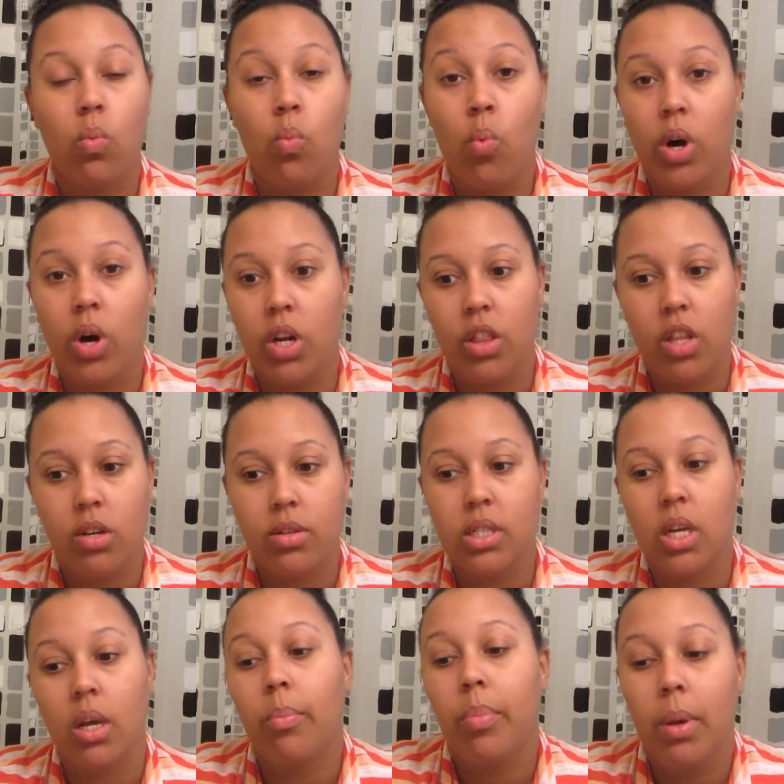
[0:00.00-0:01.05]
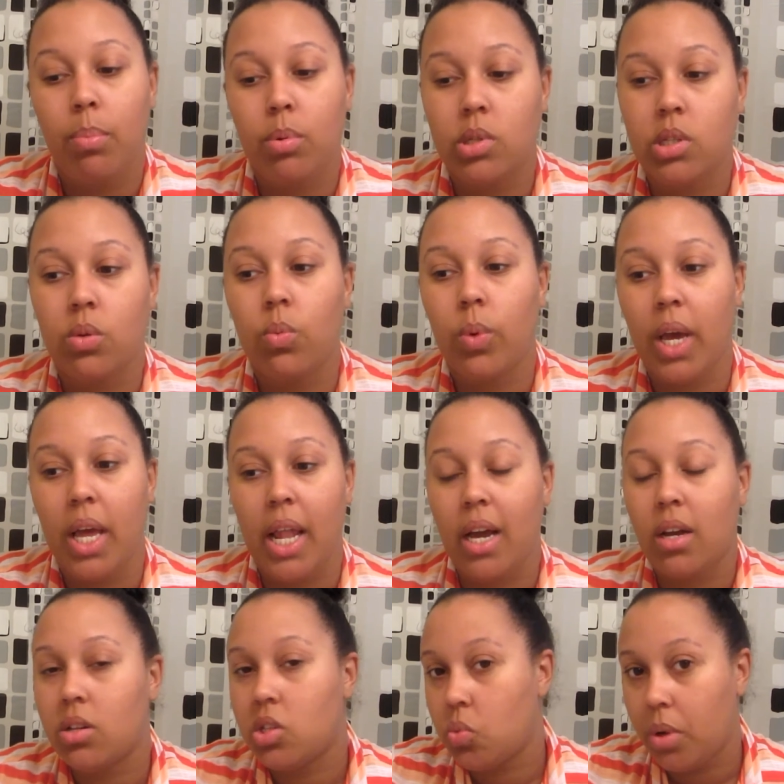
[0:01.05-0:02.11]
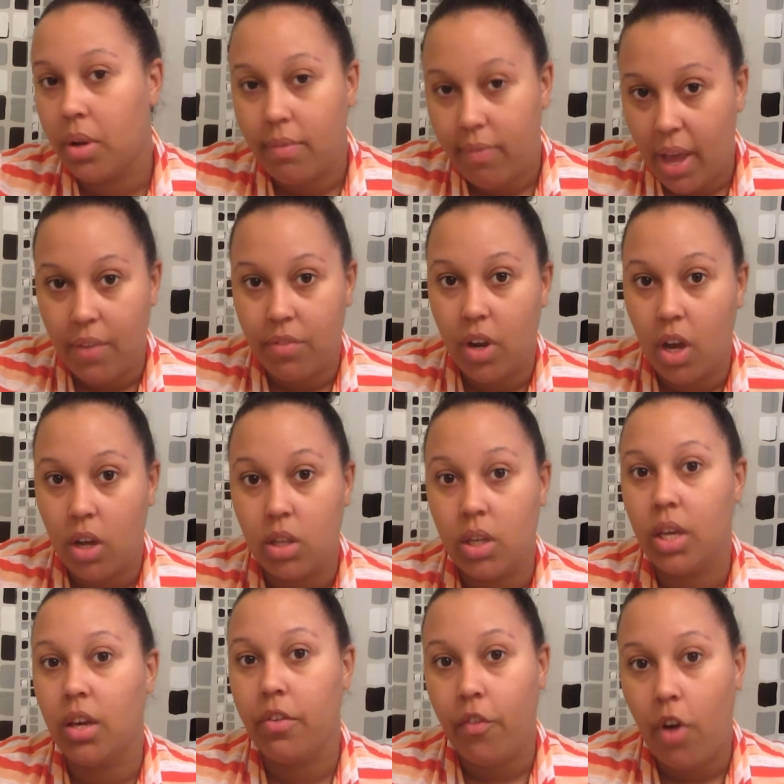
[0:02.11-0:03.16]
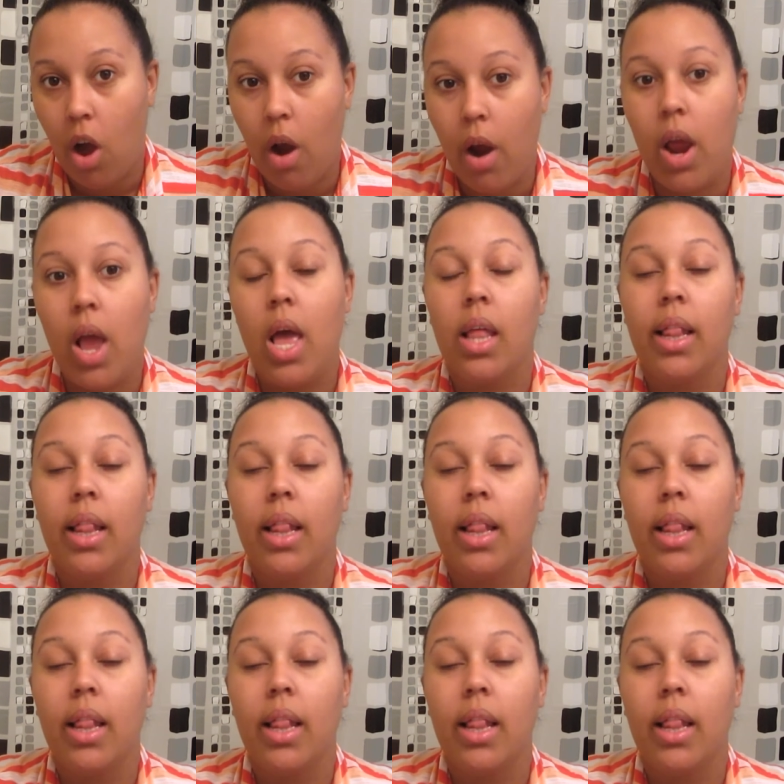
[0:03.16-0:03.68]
one of those 10 people to win like a $25 gift card.